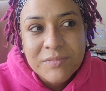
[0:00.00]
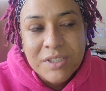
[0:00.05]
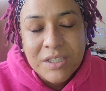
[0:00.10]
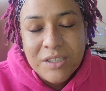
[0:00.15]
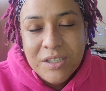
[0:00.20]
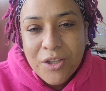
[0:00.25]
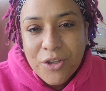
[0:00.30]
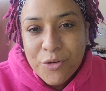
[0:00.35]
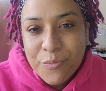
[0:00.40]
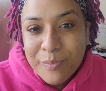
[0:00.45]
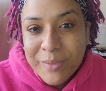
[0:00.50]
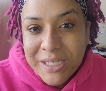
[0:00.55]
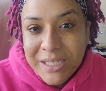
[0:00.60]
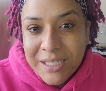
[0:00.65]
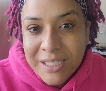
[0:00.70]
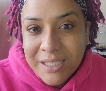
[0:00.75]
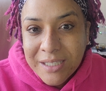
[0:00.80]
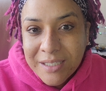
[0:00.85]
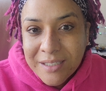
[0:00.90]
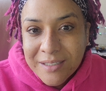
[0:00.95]
another
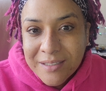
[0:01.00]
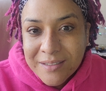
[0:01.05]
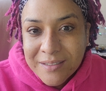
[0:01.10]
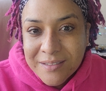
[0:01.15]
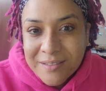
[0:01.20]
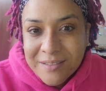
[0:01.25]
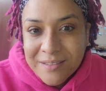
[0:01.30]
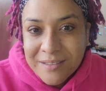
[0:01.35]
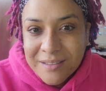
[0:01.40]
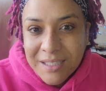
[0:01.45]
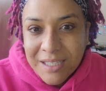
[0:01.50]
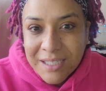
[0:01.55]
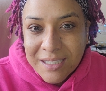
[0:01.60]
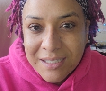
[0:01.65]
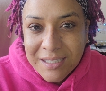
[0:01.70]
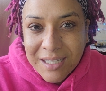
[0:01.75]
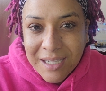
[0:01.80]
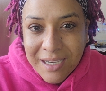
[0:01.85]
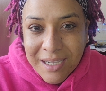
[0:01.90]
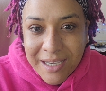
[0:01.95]
meaning,
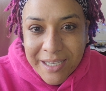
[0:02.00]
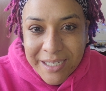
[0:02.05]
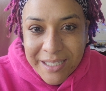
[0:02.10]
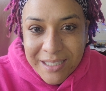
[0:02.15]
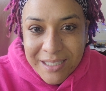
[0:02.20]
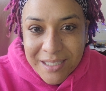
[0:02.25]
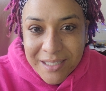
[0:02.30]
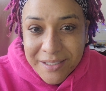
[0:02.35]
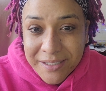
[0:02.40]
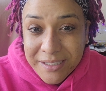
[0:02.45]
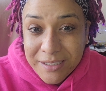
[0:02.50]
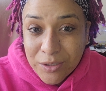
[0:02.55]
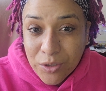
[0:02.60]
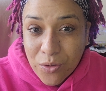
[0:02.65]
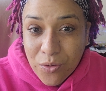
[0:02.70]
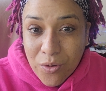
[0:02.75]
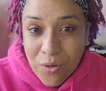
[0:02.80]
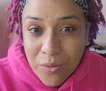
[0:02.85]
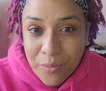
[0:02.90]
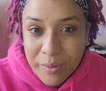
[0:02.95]
like La Caridad del
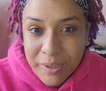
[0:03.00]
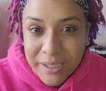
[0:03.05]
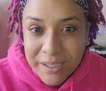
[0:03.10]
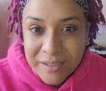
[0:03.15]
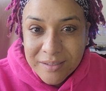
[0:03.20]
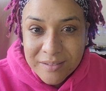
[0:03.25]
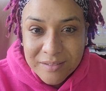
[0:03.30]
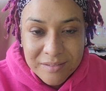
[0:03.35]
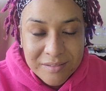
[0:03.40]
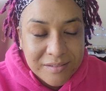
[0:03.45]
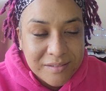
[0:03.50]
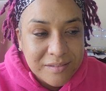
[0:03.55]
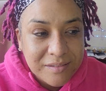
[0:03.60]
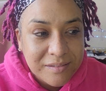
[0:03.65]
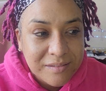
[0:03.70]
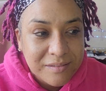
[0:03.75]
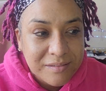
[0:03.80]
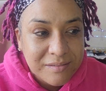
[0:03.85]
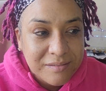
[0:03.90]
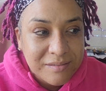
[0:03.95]
Cobre
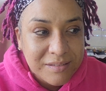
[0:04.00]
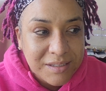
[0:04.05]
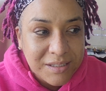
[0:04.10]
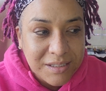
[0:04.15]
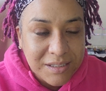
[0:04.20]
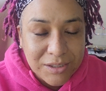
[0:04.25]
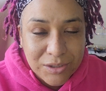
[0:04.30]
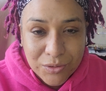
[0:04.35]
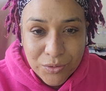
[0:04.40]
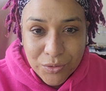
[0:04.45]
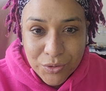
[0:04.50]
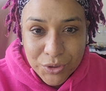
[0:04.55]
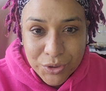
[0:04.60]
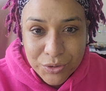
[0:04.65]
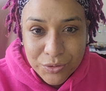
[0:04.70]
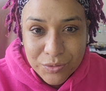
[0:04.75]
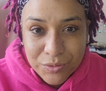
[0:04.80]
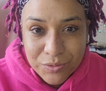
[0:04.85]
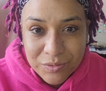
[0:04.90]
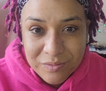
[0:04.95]
is
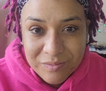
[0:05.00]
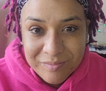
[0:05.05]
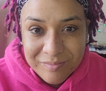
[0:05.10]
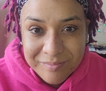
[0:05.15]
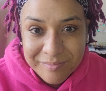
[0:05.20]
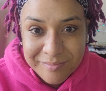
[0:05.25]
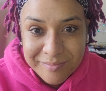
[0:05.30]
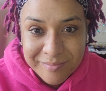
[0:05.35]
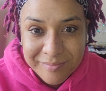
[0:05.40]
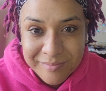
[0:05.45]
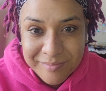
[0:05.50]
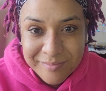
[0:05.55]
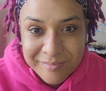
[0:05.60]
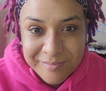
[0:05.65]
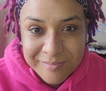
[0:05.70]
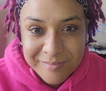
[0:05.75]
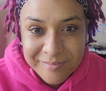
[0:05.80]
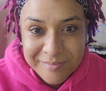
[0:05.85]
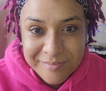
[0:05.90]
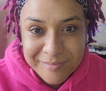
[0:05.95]
Oshun.
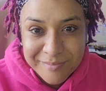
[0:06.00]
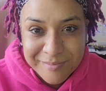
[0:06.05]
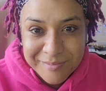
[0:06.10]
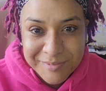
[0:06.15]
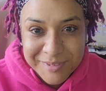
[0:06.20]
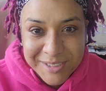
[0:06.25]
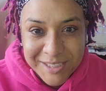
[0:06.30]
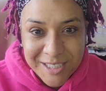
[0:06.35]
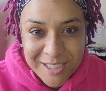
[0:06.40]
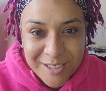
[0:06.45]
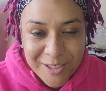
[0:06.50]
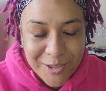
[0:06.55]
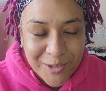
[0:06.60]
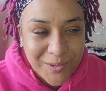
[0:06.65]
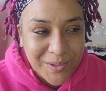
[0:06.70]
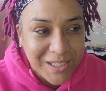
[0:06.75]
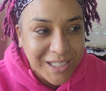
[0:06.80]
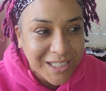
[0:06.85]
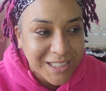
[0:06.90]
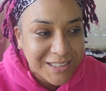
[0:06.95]
Didn't
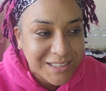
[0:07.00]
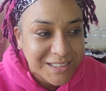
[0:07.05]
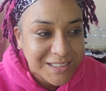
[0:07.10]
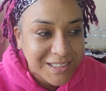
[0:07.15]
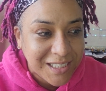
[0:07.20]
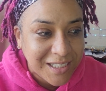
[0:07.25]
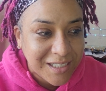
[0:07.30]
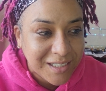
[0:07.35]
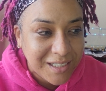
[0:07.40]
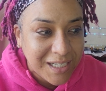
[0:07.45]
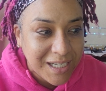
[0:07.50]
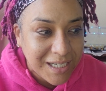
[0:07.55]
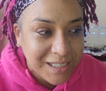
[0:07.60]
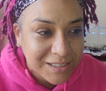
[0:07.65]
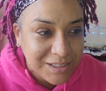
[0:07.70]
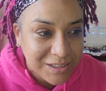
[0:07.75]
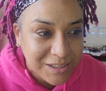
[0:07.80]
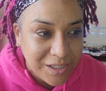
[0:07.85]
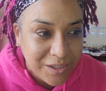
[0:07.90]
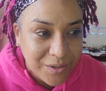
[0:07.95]
know that. San
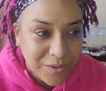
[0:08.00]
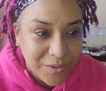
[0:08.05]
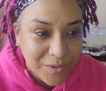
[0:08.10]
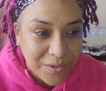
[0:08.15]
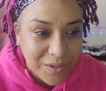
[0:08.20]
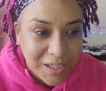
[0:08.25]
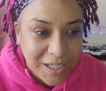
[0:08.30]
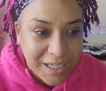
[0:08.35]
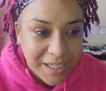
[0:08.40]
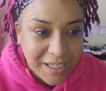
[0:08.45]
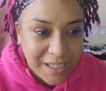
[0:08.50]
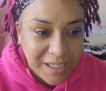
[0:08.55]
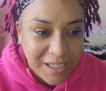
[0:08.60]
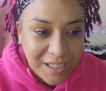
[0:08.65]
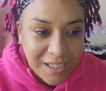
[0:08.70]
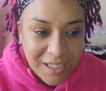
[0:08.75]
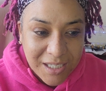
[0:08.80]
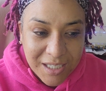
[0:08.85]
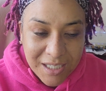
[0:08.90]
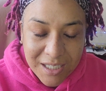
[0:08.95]
Lázaro, like
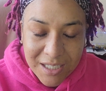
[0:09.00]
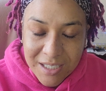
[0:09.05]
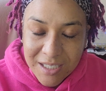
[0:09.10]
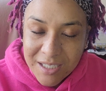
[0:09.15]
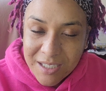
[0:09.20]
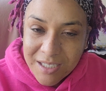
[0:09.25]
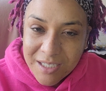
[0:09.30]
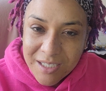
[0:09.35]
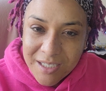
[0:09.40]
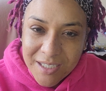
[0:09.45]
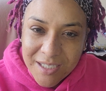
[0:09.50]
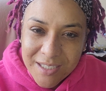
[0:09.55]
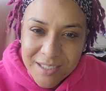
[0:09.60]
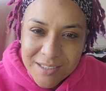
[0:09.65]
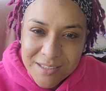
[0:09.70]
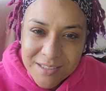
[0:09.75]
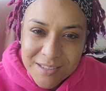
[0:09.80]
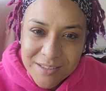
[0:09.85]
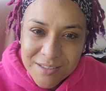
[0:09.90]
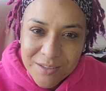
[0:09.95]

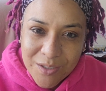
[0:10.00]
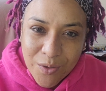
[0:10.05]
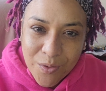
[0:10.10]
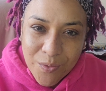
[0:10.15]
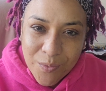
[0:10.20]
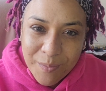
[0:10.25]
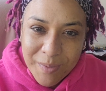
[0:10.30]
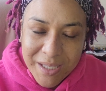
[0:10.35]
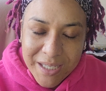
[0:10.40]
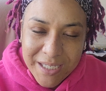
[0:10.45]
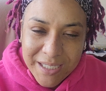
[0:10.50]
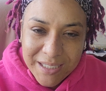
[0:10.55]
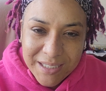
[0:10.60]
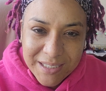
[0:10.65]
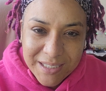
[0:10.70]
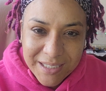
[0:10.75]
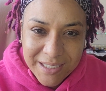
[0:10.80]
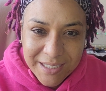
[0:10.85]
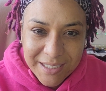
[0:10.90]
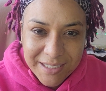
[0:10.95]
is so many
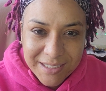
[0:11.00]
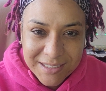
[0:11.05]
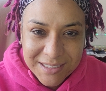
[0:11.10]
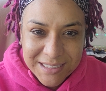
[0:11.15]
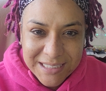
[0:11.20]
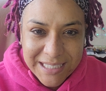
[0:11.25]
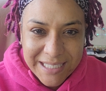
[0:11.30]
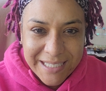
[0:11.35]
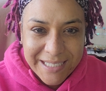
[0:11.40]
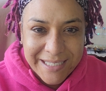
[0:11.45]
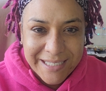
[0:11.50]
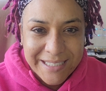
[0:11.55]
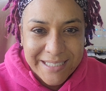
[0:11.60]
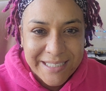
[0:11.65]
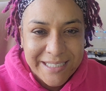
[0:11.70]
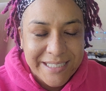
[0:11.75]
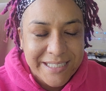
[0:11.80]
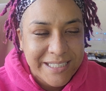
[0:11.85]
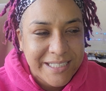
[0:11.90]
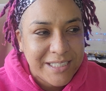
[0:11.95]
things
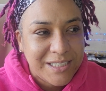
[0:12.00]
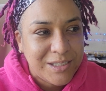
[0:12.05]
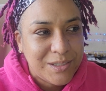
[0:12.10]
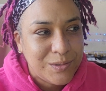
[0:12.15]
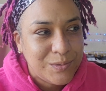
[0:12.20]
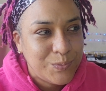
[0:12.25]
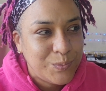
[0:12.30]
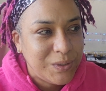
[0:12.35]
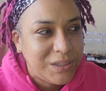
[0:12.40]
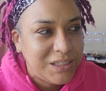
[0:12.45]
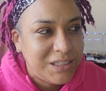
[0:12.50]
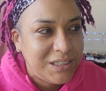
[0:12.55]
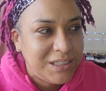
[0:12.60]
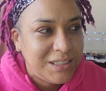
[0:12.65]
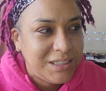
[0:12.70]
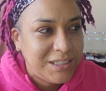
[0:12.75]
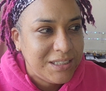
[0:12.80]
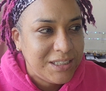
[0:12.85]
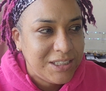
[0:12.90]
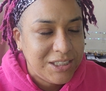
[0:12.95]
hidden
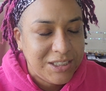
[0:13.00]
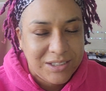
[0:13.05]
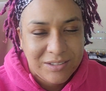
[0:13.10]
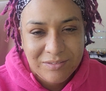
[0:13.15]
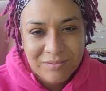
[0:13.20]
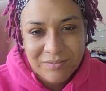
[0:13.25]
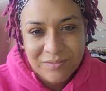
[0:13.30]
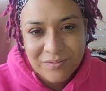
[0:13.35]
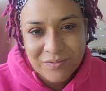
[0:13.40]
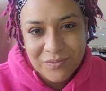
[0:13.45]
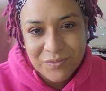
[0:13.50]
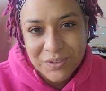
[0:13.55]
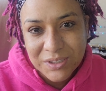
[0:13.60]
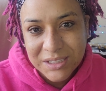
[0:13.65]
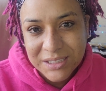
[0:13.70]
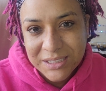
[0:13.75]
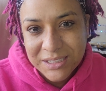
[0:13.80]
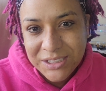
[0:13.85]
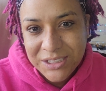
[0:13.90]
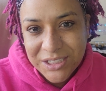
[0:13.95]
within
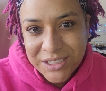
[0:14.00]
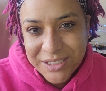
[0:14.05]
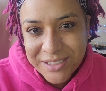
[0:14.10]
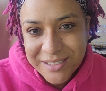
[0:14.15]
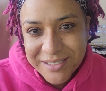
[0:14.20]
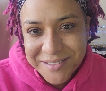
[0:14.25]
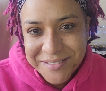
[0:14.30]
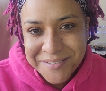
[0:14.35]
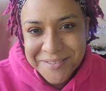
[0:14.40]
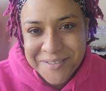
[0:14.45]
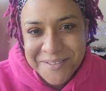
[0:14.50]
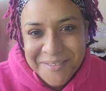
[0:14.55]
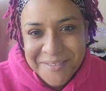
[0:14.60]
religion.